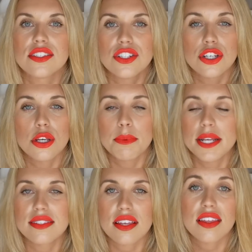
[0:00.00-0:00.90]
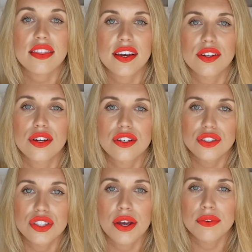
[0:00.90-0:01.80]
as a two-piece I think that looks
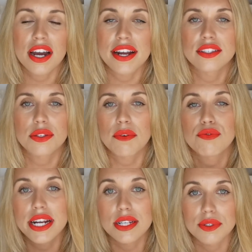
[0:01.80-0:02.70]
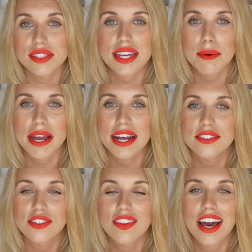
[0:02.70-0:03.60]
so nice so I really want to get my
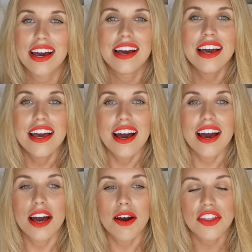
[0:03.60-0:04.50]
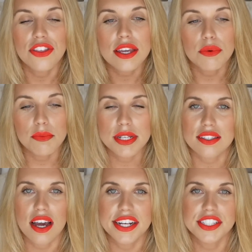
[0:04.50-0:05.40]
hands on that uh, I think with
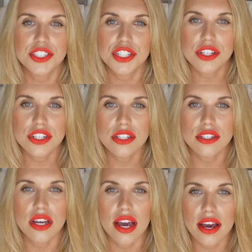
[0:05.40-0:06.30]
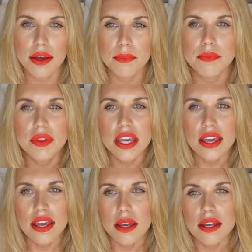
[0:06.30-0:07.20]
Missguided you can um,
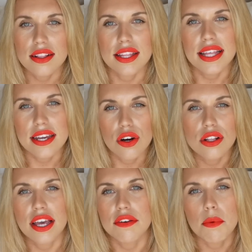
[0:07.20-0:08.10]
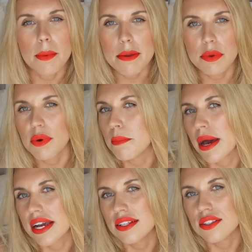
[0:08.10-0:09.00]
click on like remind me when
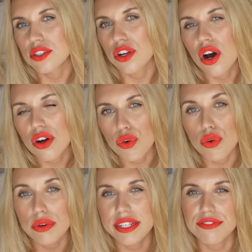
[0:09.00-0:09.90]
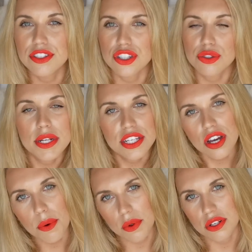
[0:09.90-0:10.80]
back in stock or even just when you
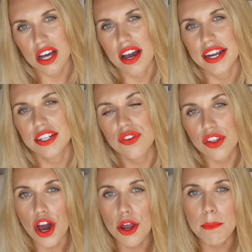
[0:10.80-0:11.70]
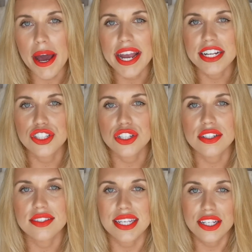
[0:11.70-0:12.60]
go online on the home page you
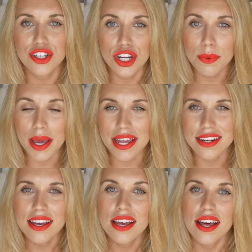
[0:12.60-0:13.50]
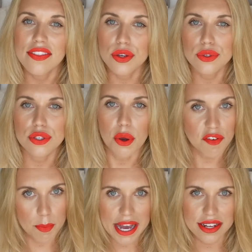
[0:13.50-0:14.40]
can see new in and they also have
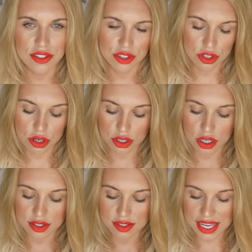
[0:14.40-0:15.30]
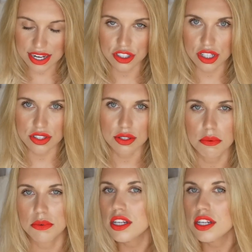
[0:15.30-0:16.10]
a back in stock section so I'm